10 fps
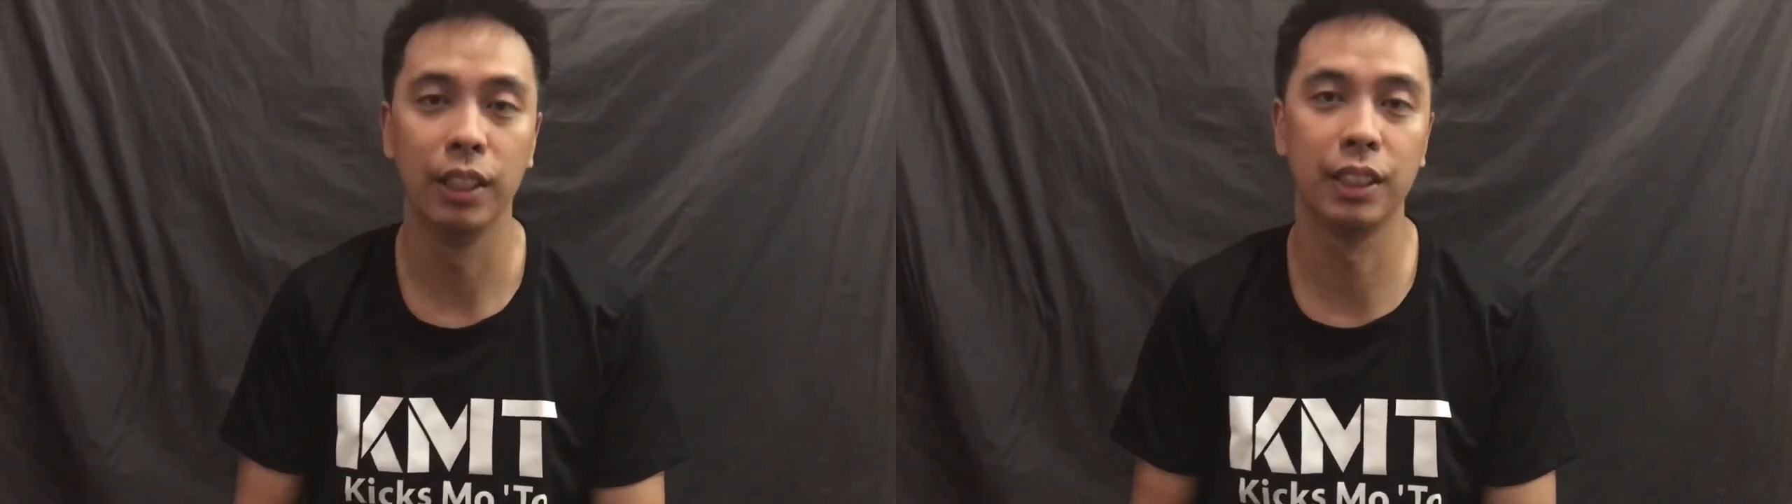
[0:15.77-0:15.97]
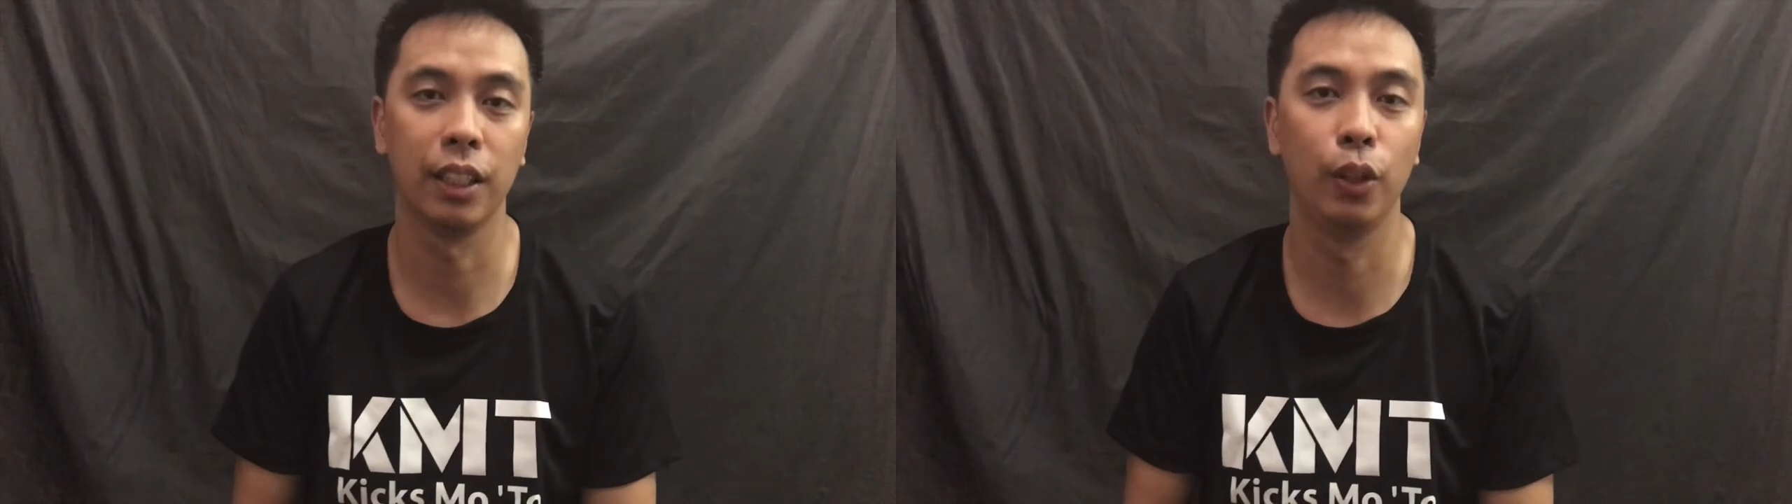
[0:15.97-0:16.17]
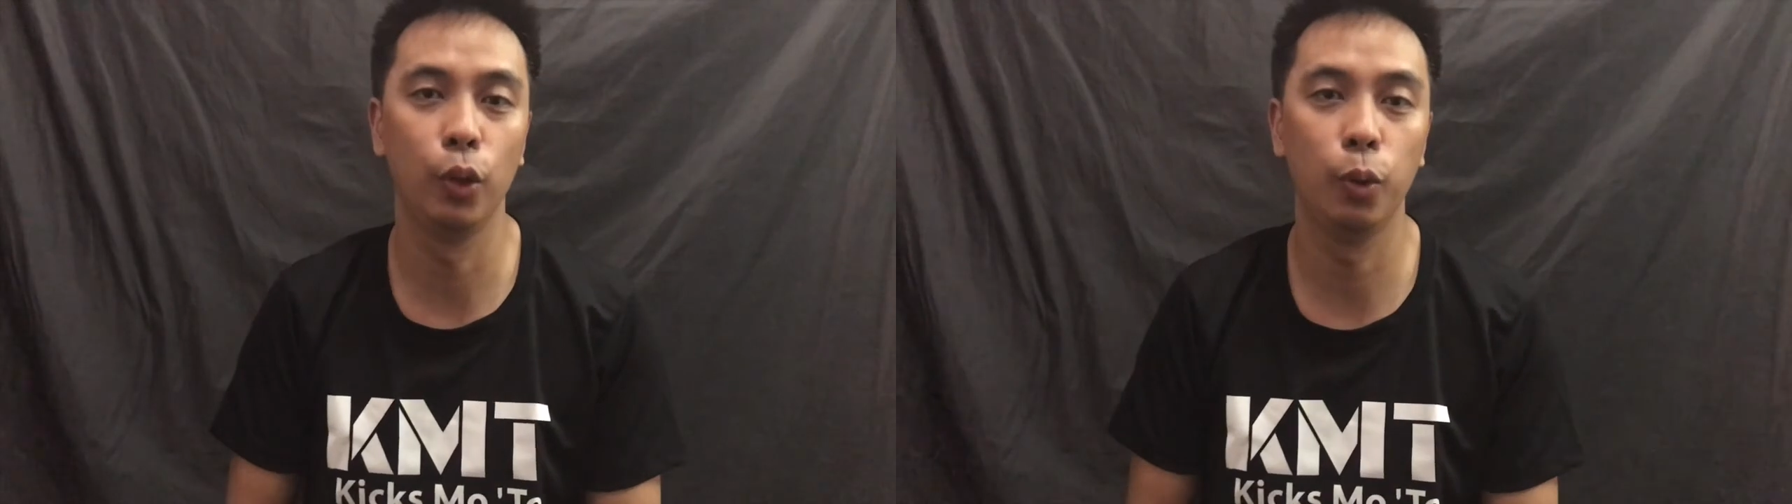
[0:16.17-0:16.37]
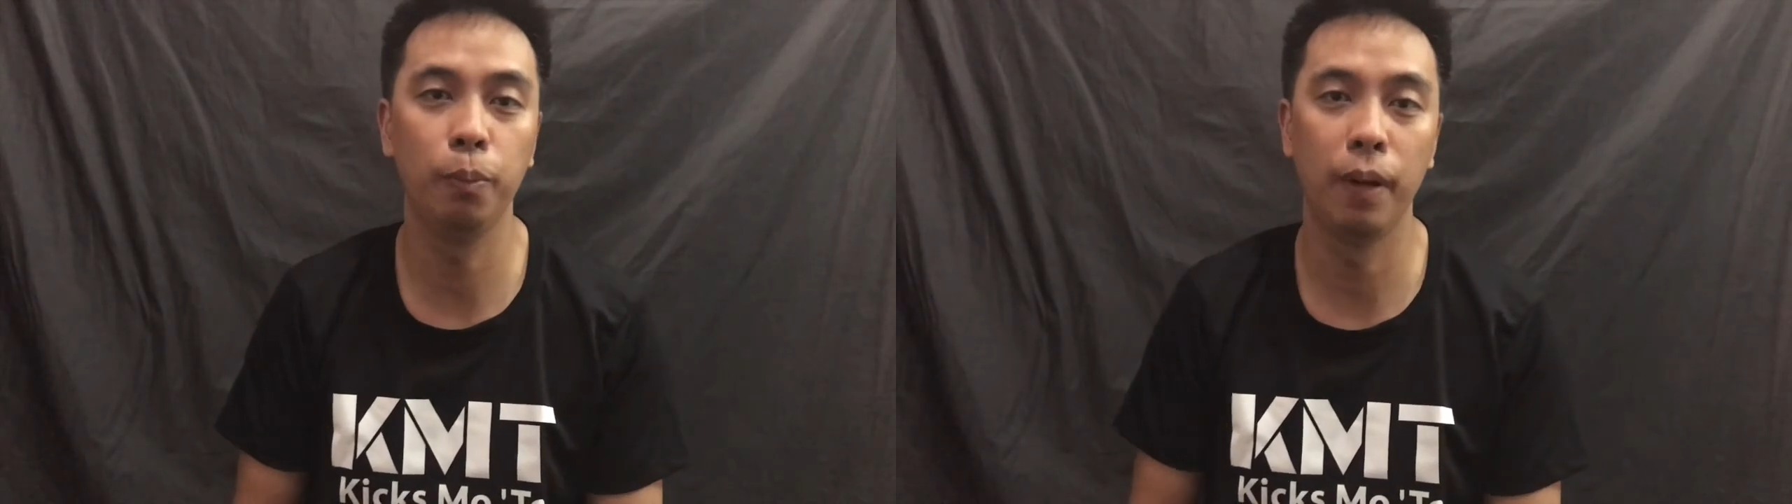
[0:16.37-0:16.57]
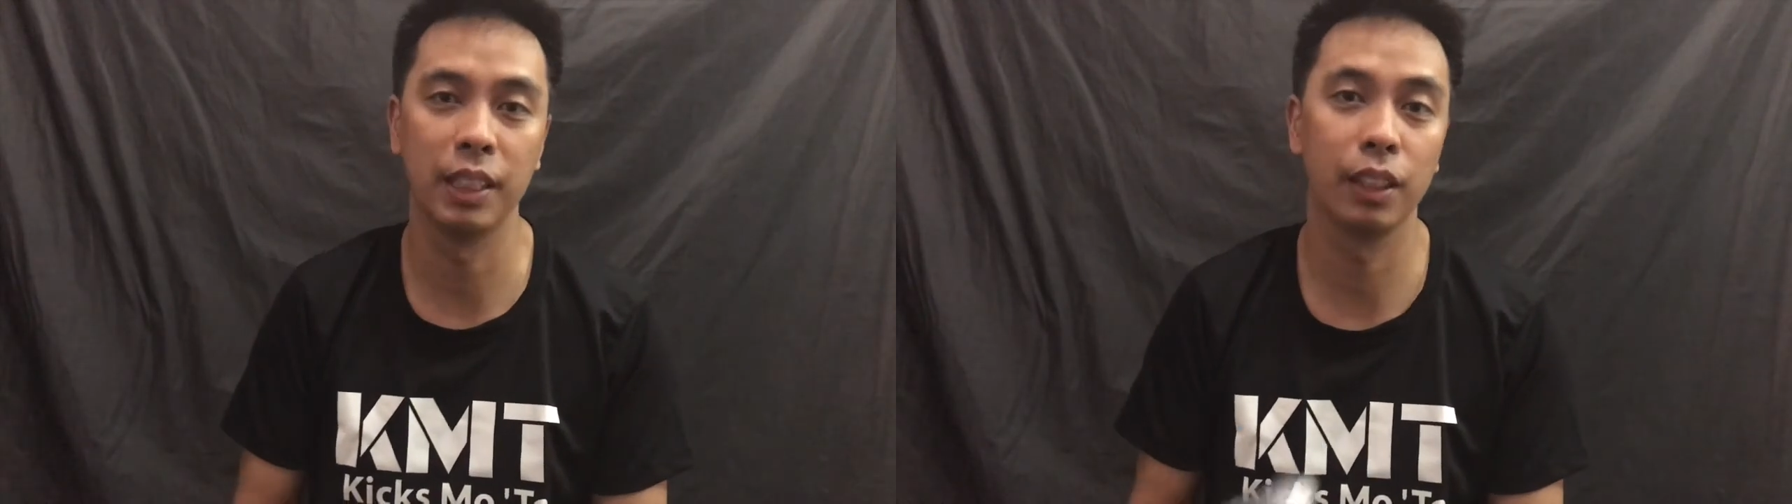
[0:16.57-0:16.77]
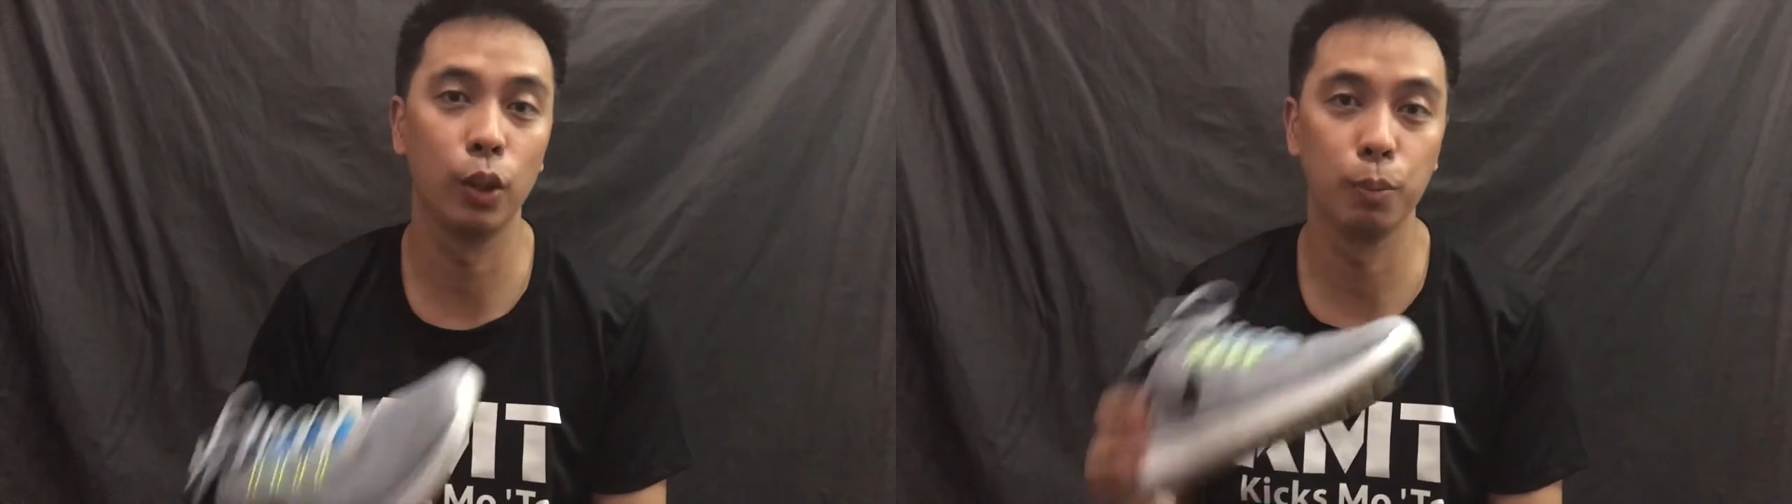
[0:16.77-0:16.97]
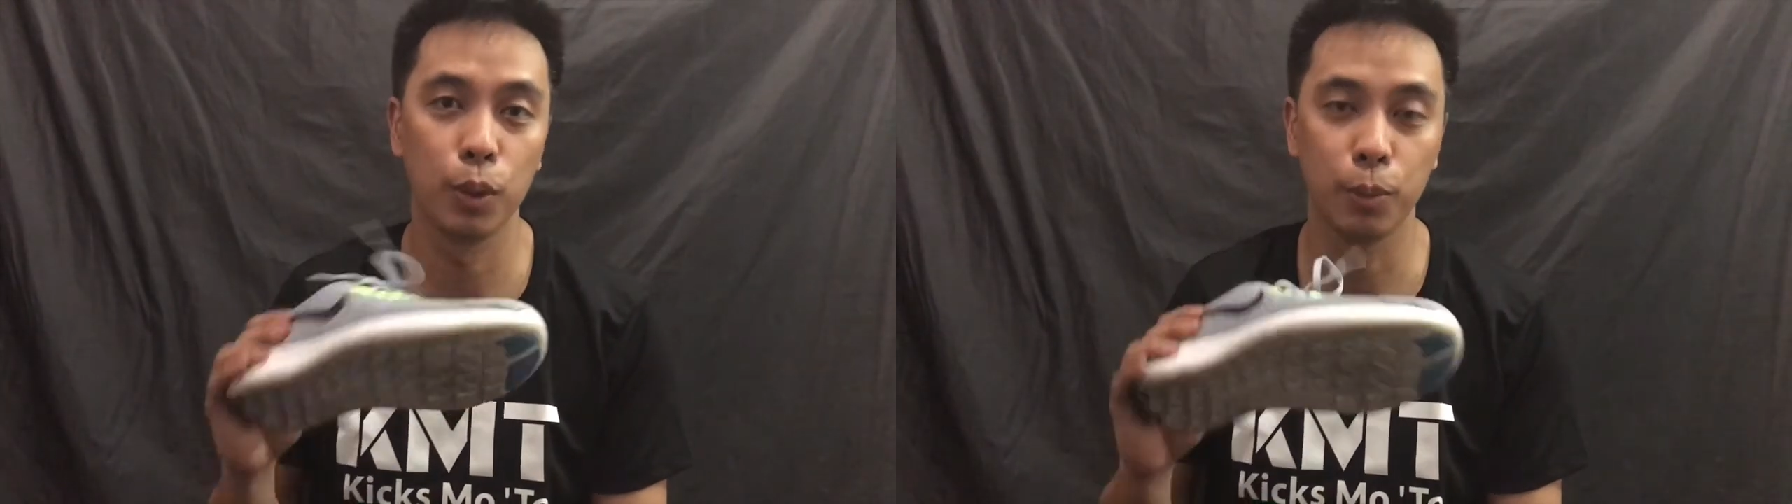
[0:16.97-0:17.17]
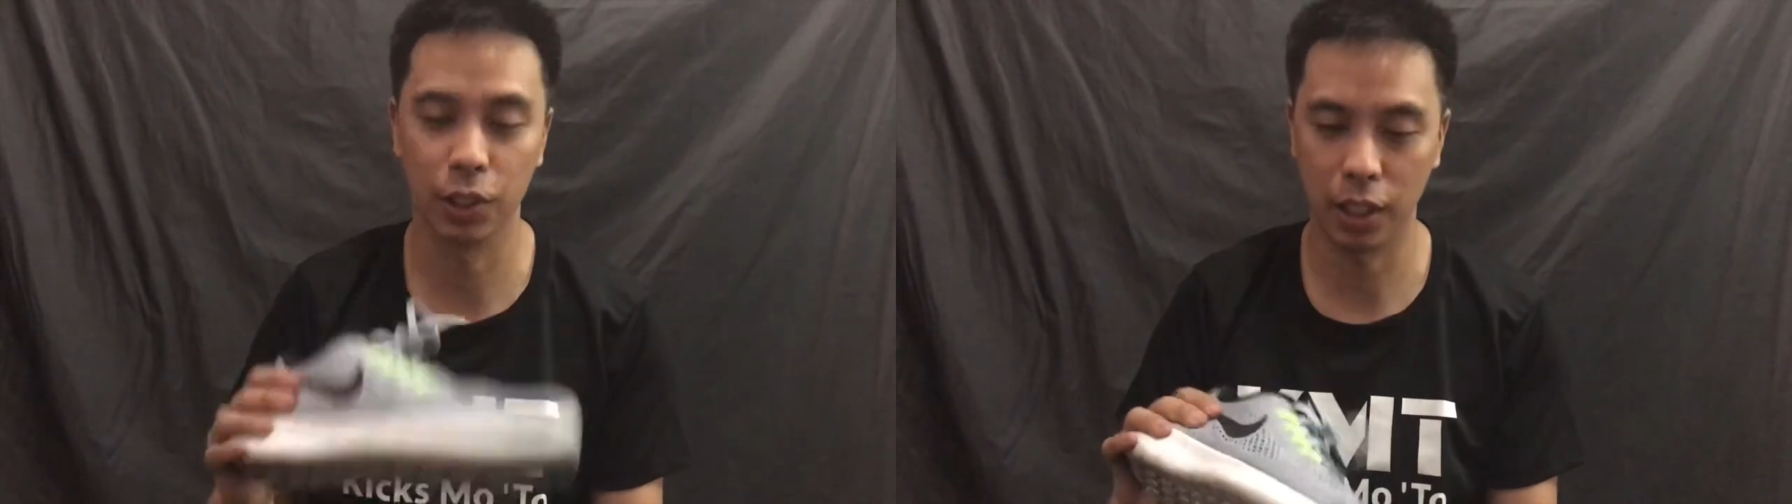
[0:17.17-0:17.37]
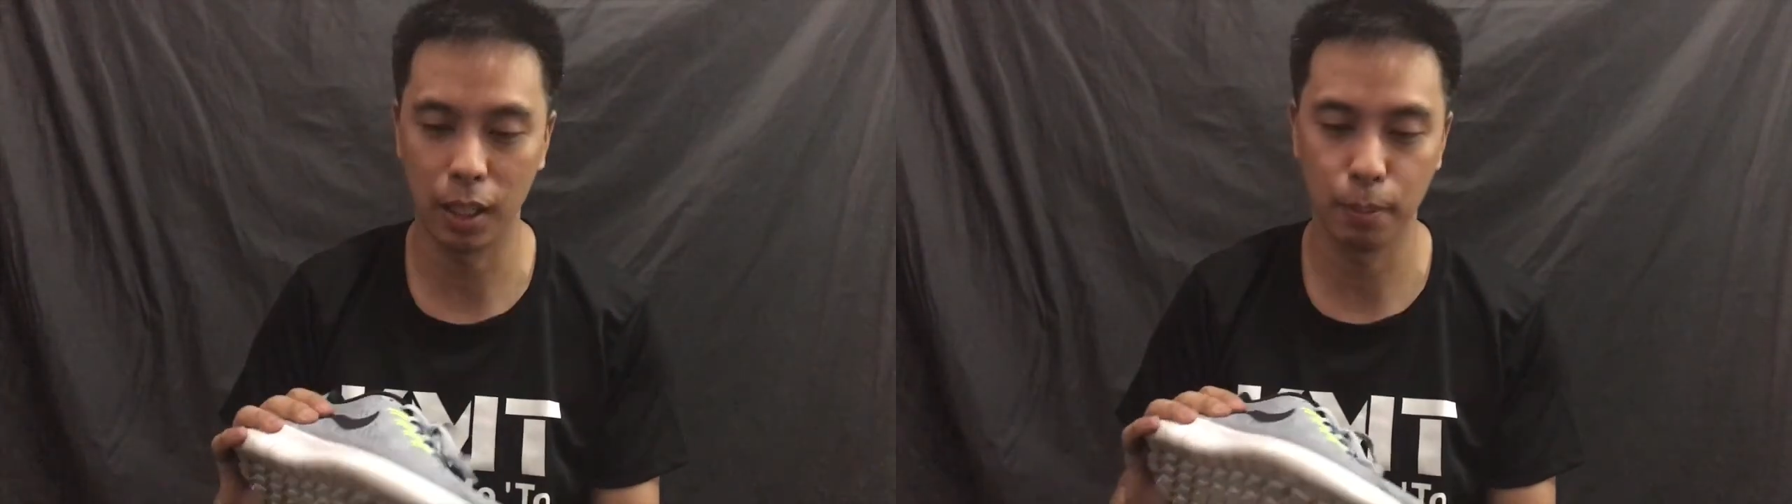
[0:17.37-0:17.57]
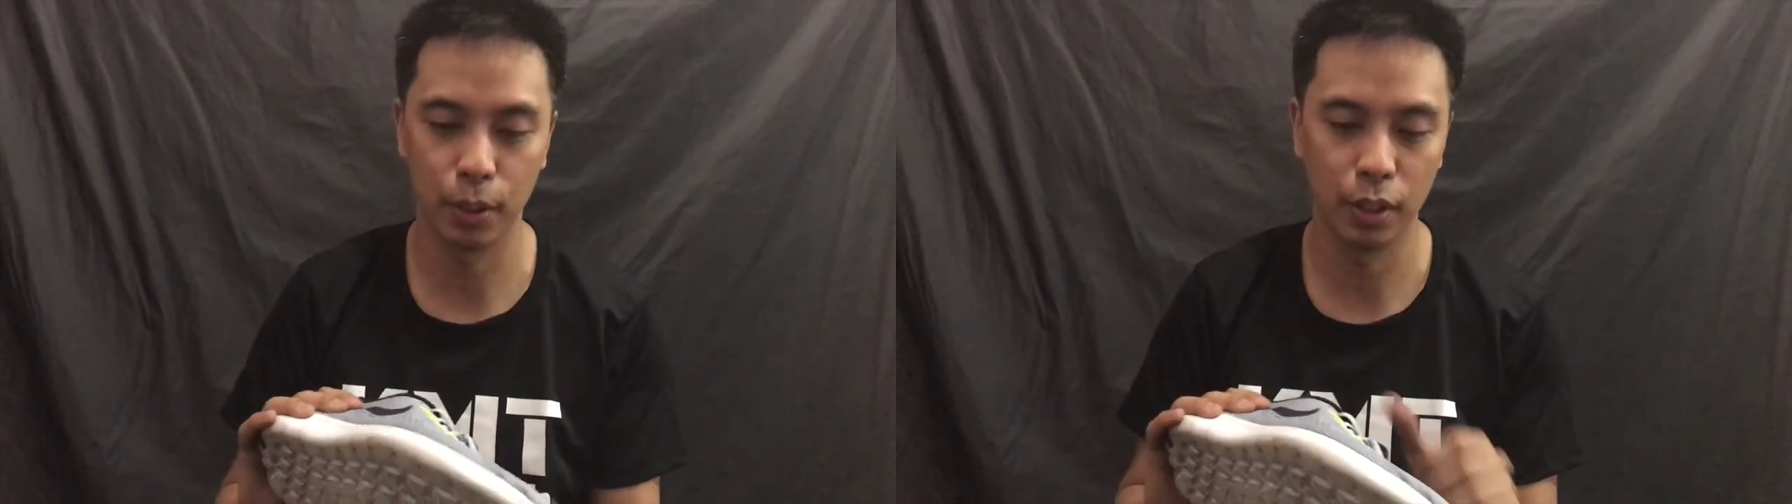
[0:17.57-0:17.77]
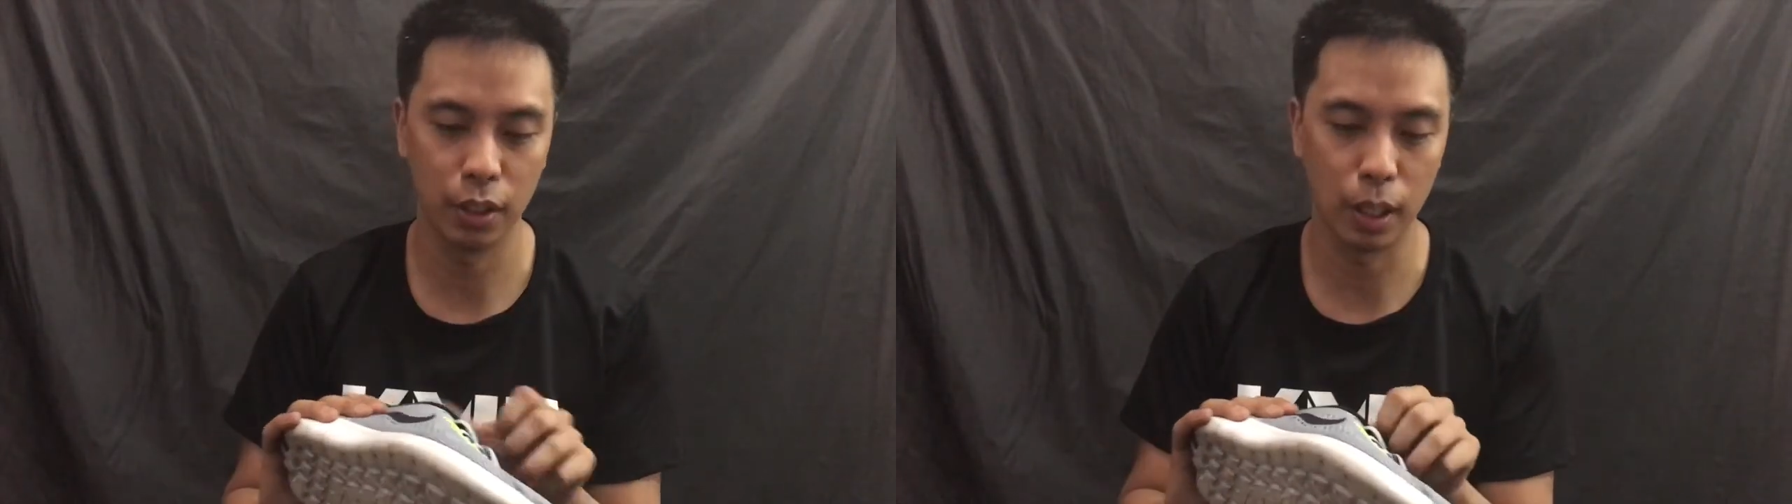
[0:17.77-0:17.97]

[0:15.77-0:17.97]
sa Globe as a Globe subscriber.